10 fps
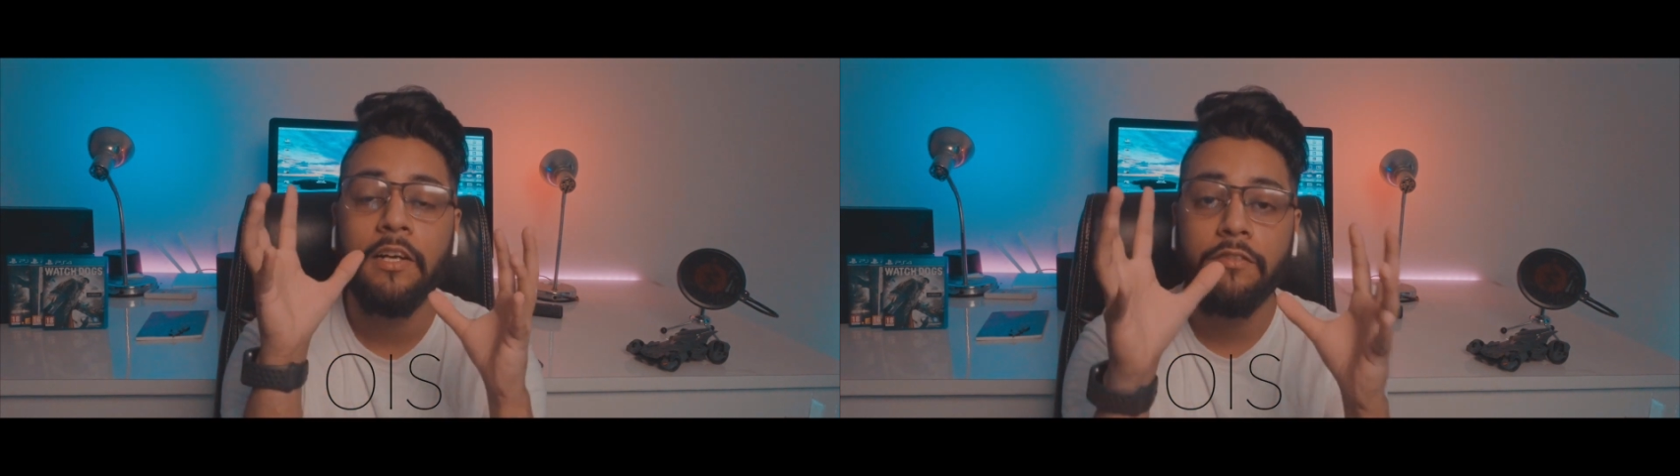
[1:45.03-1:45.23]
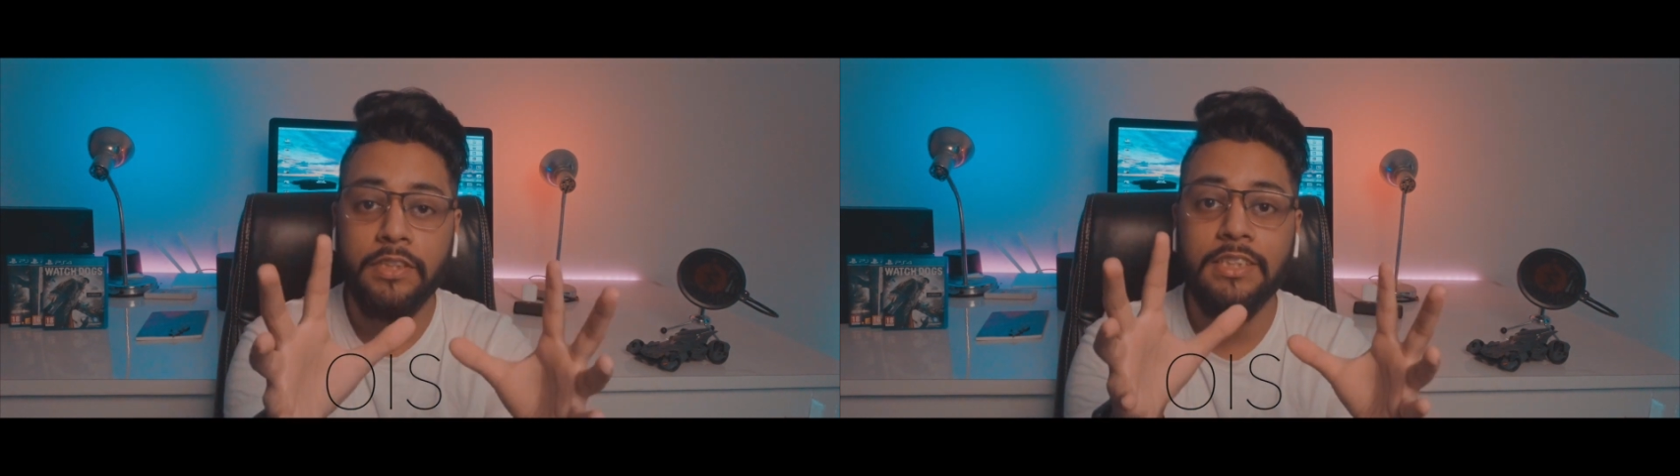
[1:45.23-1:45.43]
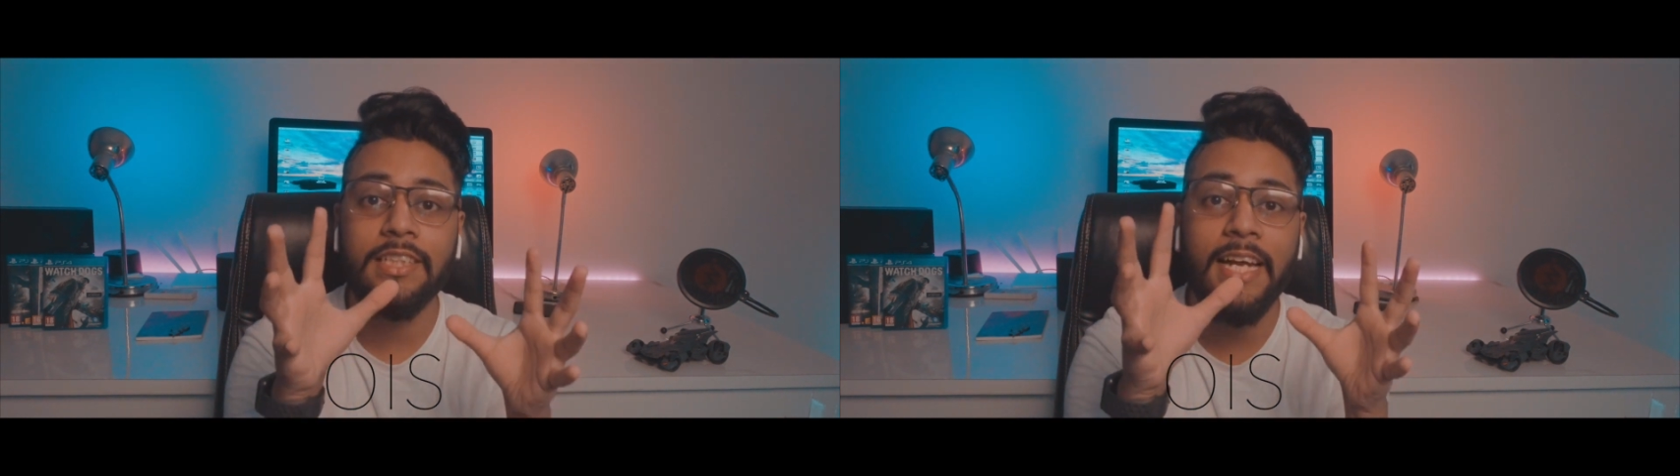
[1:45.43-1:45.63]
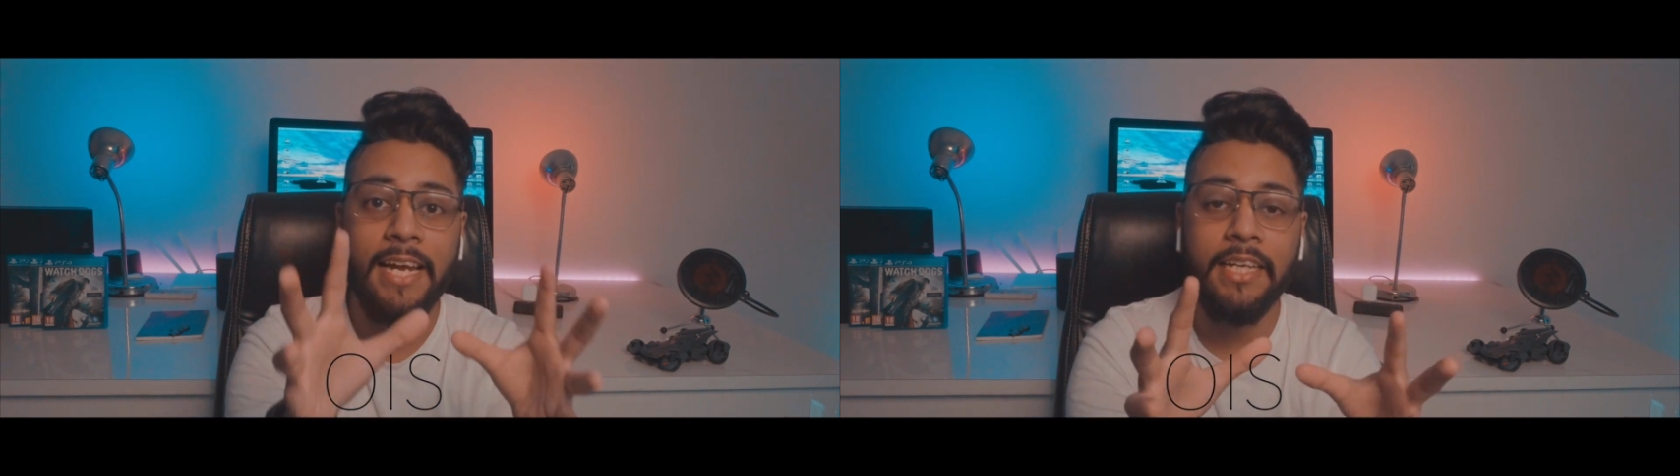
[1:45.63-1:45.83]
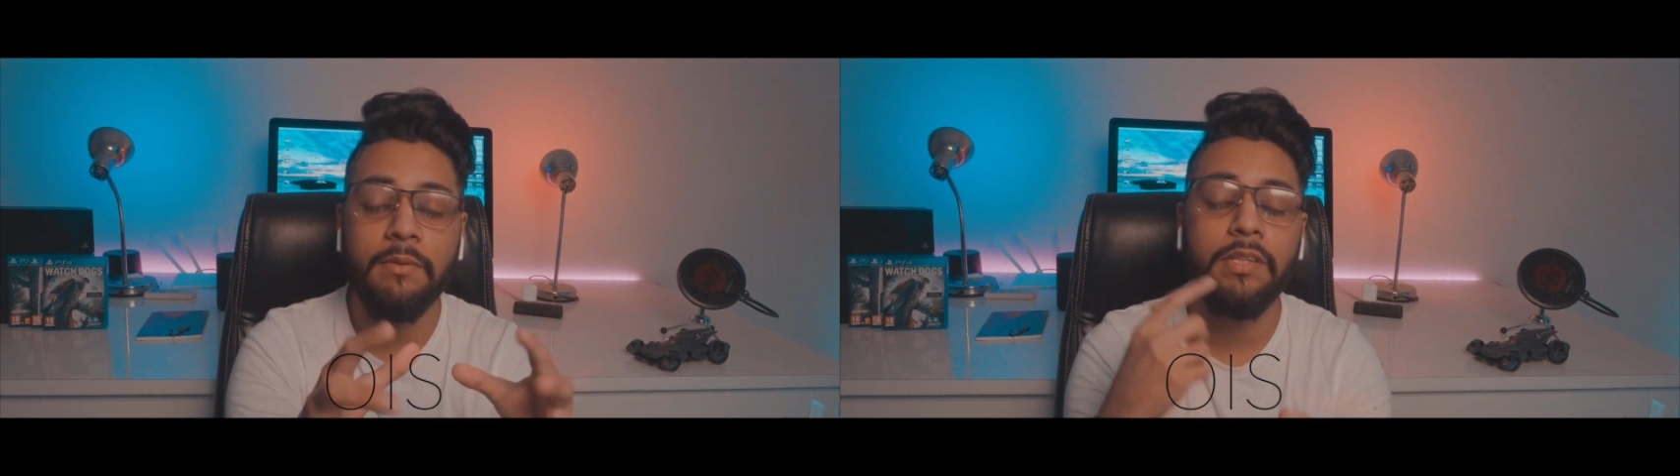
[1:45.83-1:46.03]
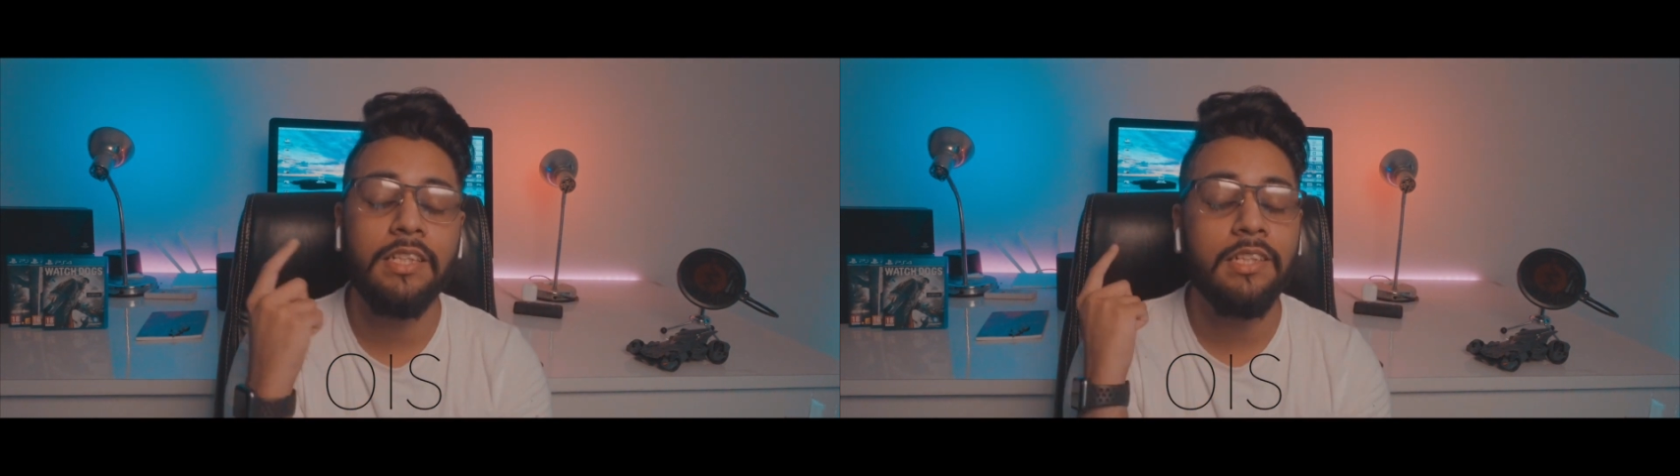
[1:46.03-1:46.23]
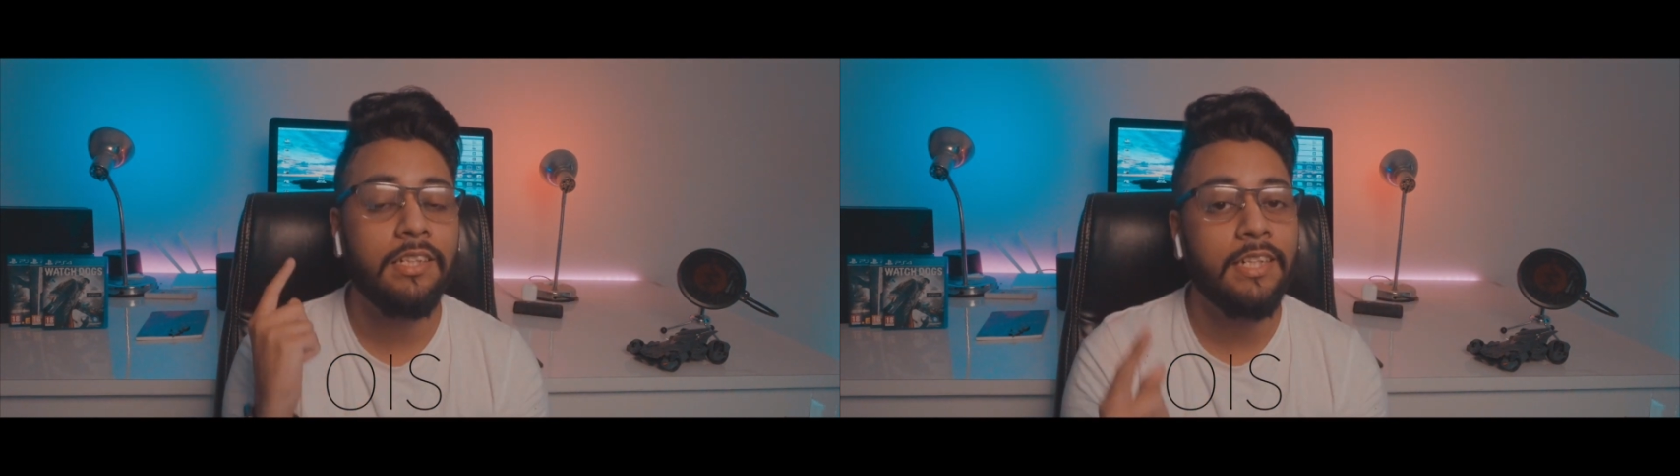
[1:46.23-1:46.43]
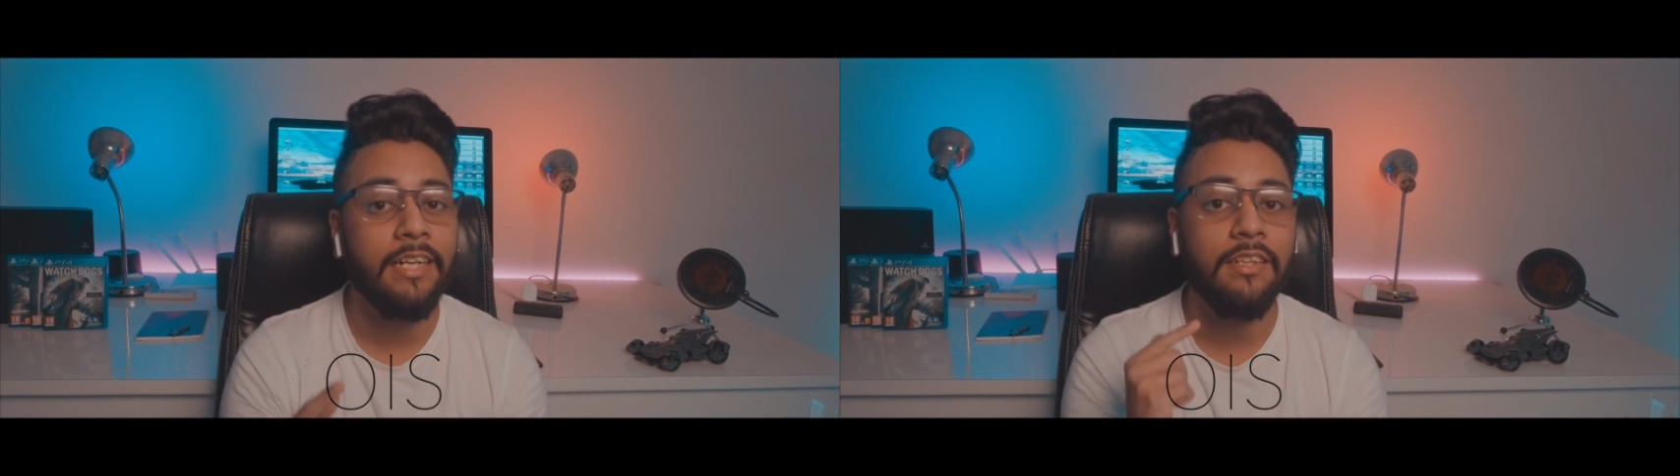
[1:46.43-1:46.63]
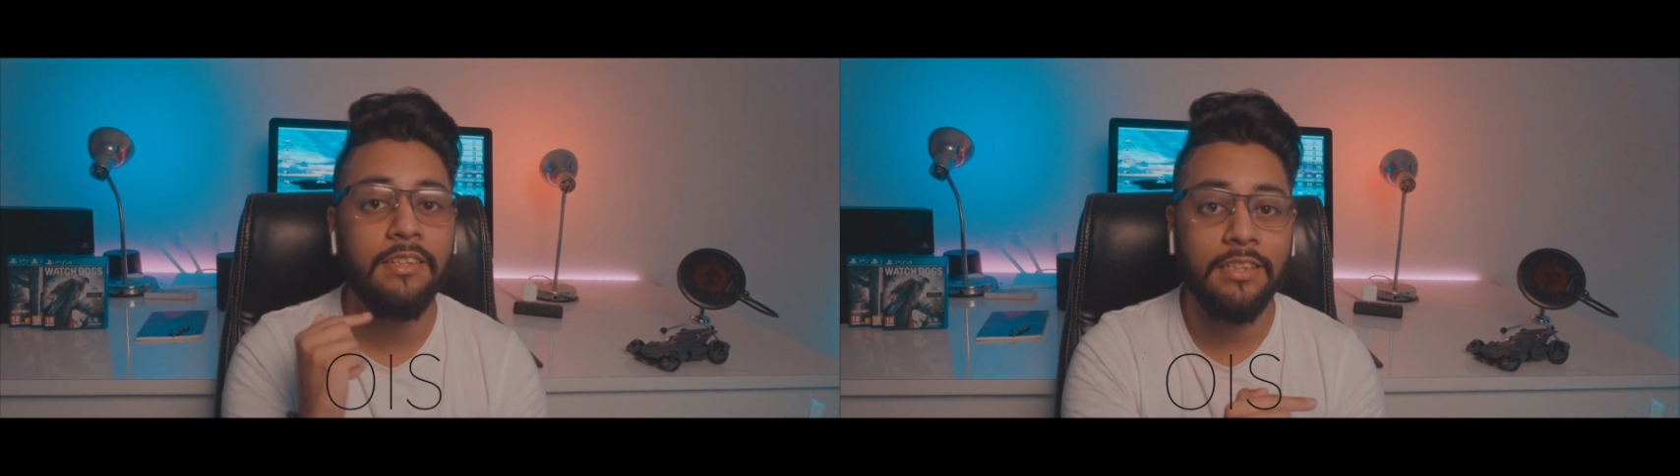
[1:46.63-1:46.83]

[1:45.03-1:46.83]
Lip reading: feature enabled that